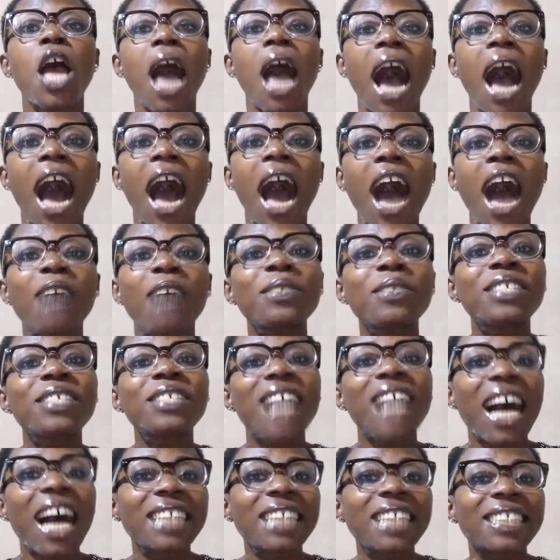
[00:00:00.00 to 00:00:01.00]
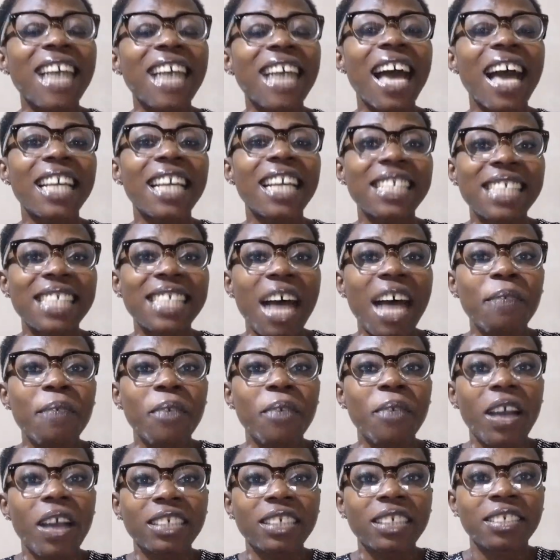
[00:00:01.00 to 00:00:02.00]
how to answer exam
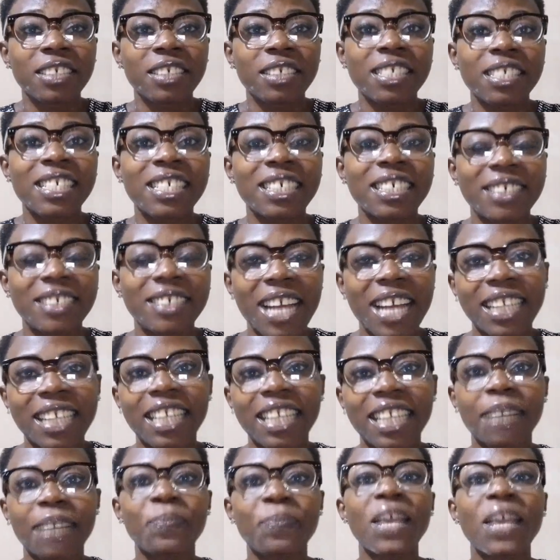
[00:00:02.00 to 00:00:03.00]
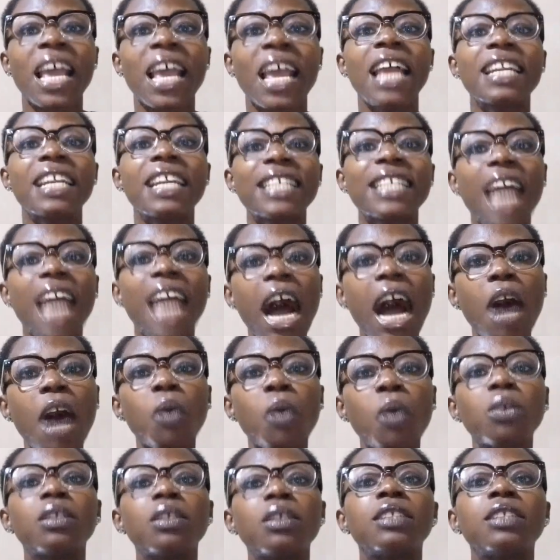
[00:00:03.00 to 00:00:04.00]
questions correctly.
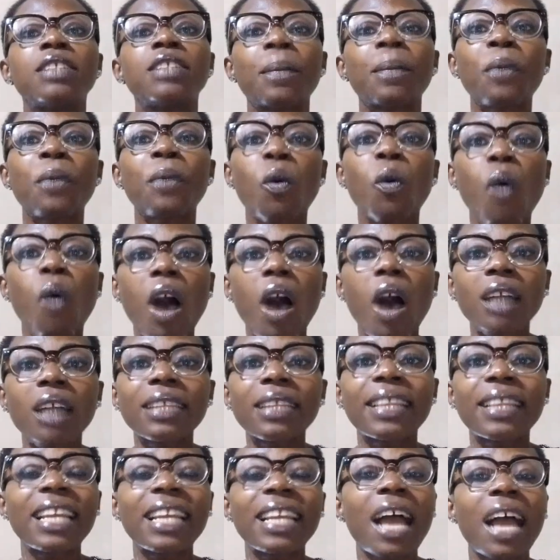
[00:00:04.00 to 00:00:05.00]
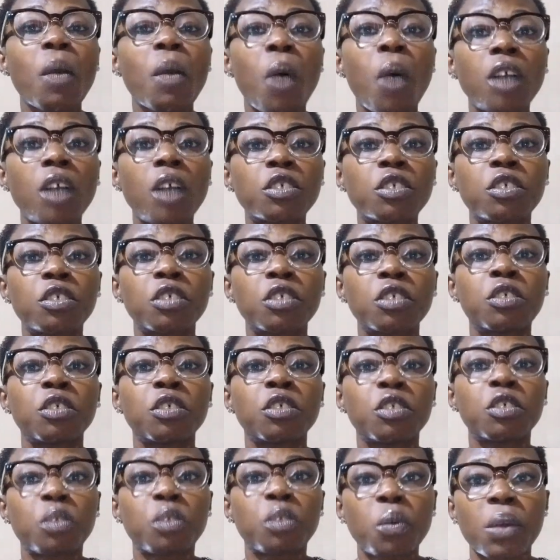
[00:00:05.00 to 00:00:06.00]
Now, number one thing I want you to
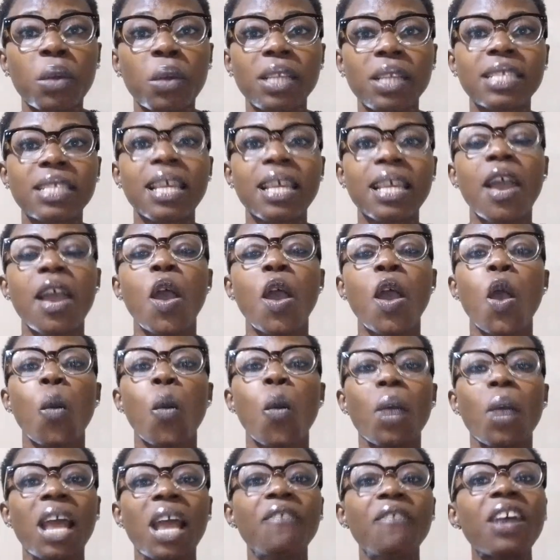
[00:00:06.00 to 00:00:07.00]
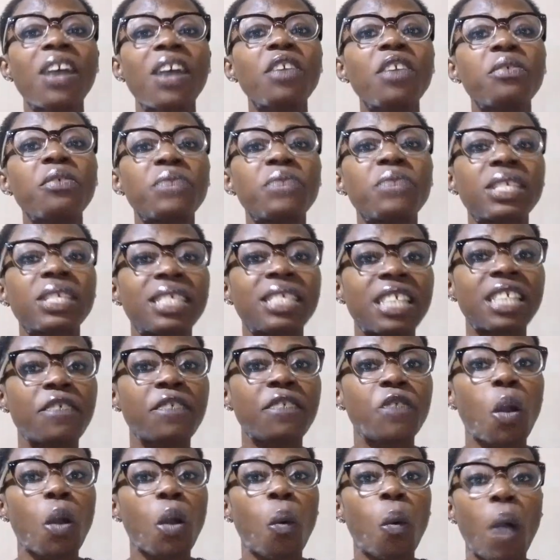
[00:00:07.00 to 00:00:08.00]
do it whenever you
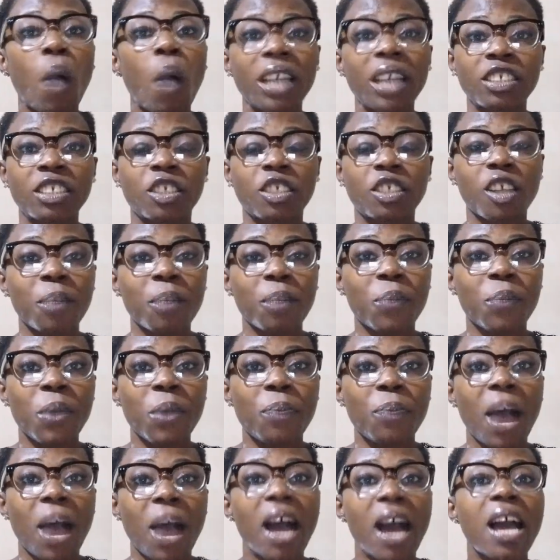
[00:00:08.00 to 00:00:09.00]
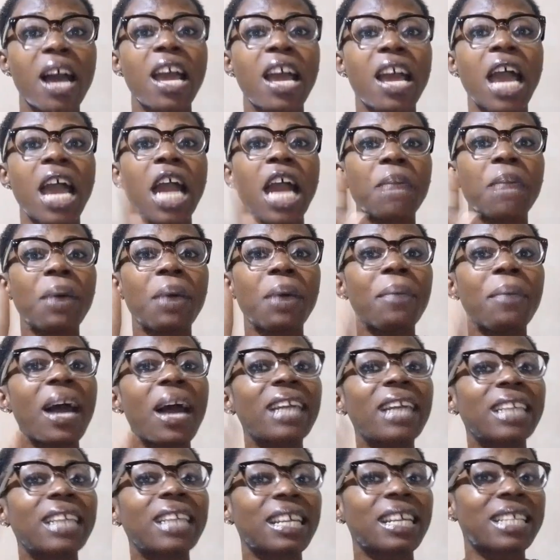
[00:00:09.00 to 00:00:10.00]
receive your question paper. Remember
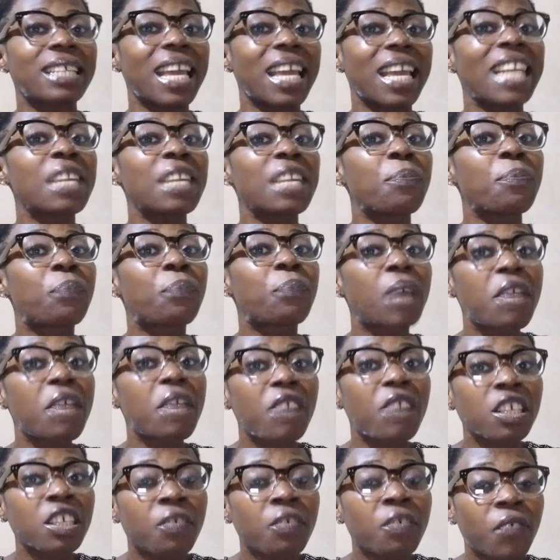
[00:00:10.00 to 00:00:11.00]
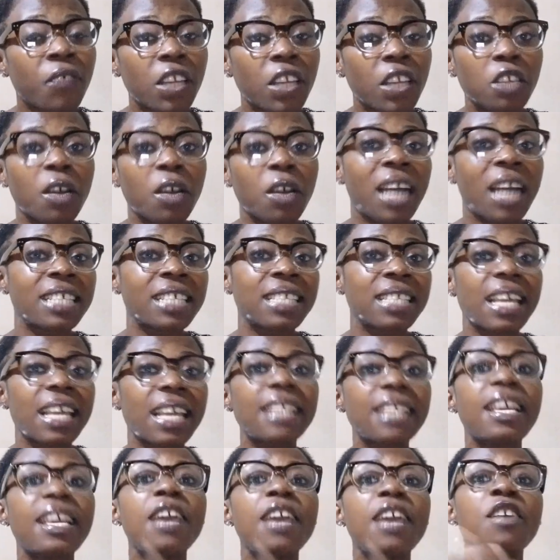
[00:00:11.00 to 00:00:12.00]
that in the previous video I
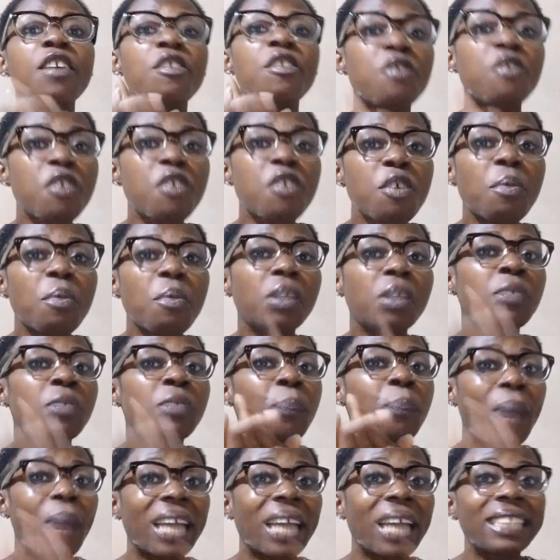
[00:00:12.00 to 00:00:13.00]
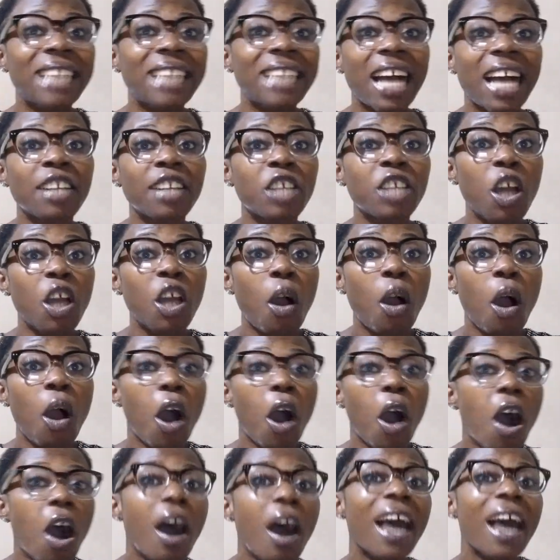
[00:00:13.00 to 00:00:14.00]
said you must pen down
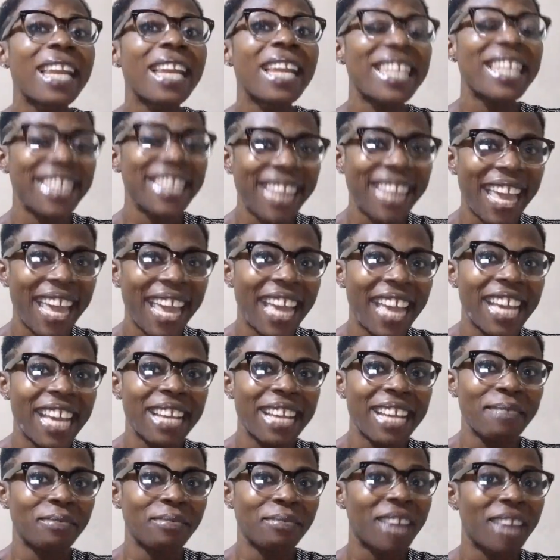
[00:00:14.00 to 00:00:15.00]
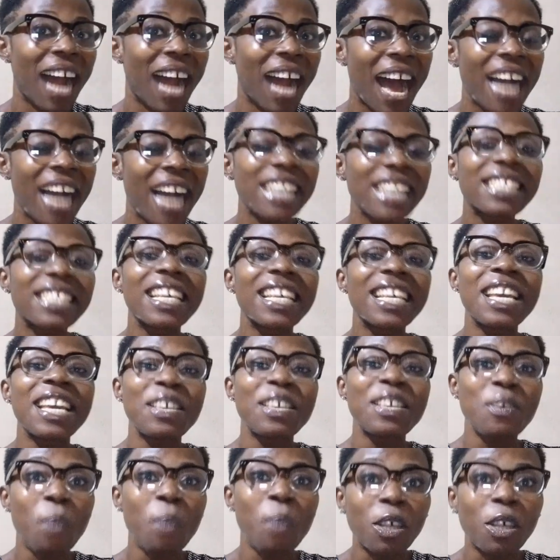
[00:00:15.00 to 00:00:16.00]
your name, right?
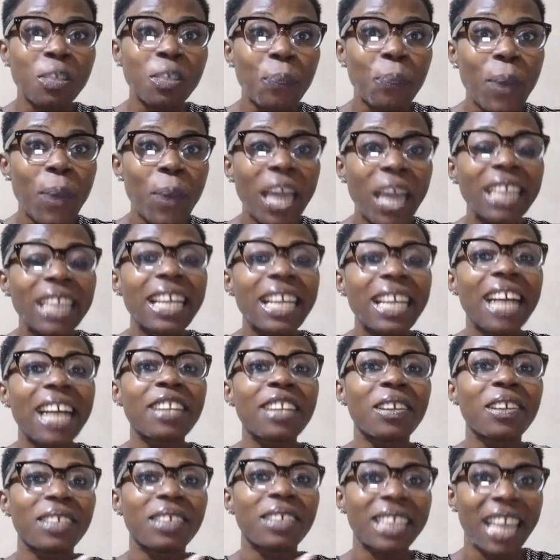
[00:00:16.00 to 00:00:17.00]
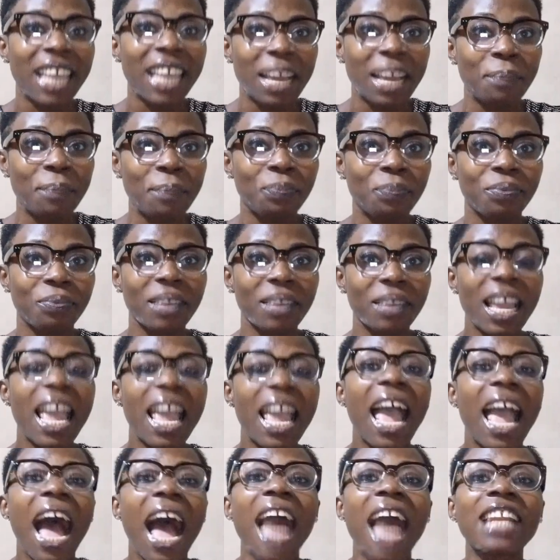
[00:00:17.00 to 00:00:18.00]
You must pen down your name
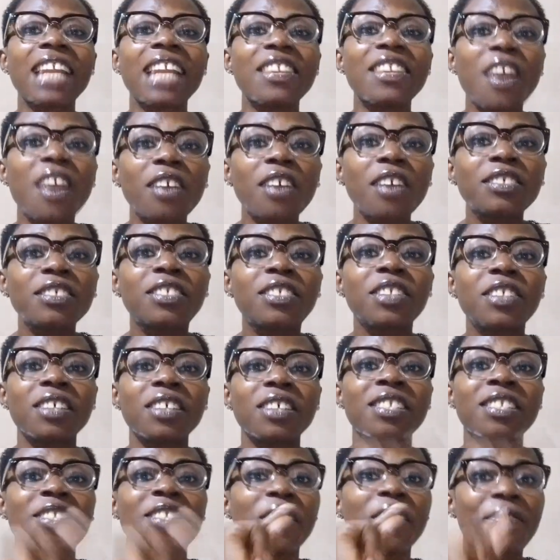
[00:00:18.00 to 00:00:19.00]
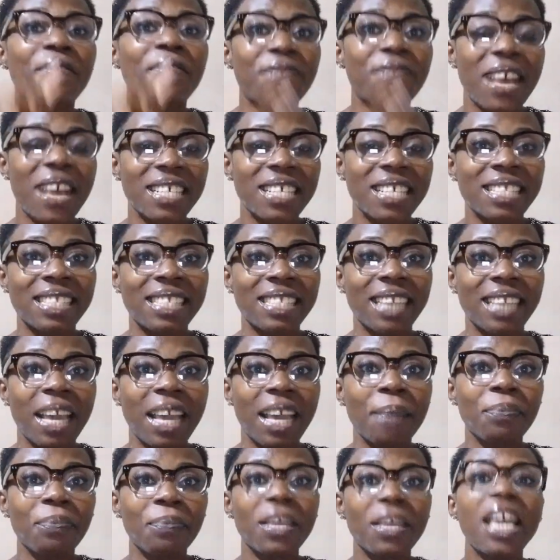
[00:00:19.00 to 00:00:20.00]
and not just your first
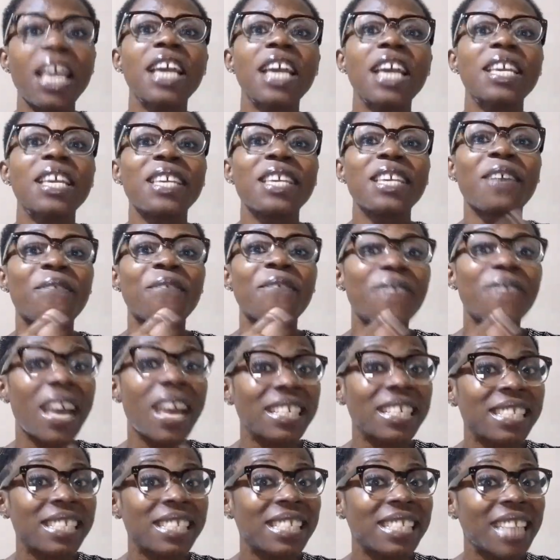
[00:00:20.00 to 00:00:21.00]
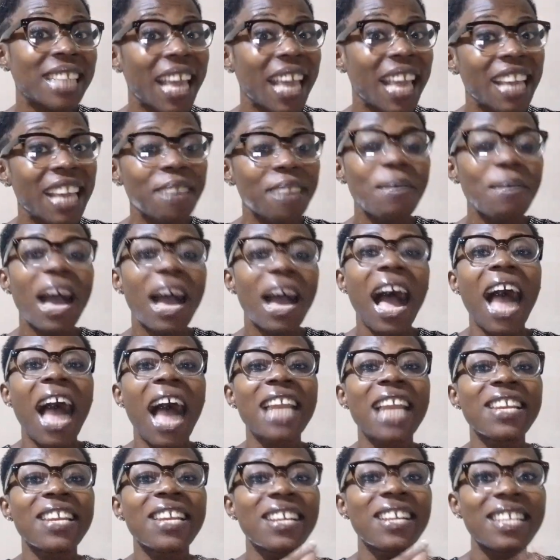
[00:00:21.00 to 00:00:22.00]
name
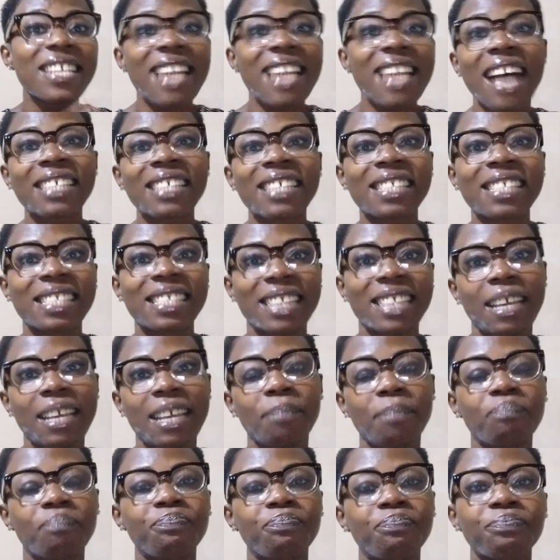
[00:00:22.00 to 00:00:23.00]
and your last name.